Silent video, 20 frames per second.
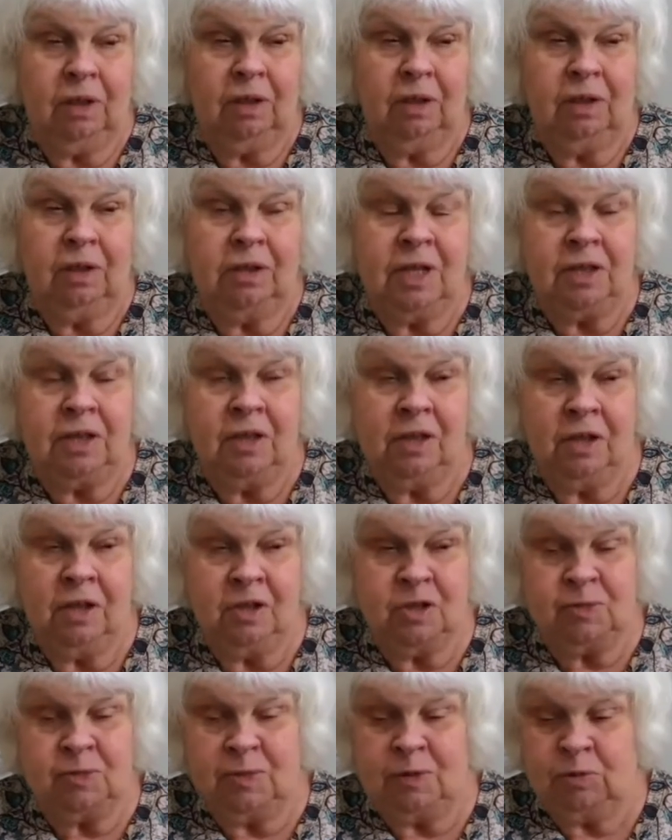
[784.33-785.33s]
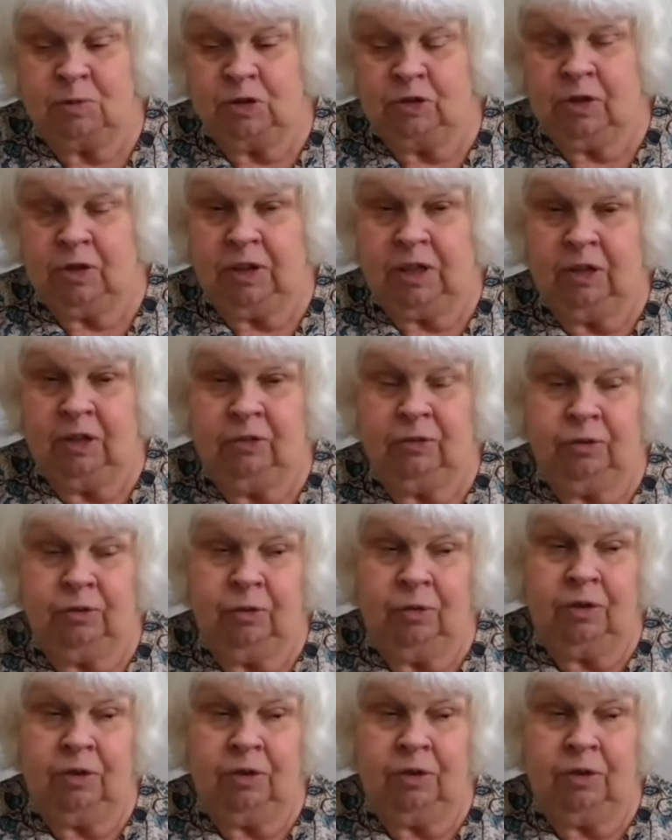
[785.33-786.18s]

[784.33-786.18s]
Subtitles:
then the last bit was trekking through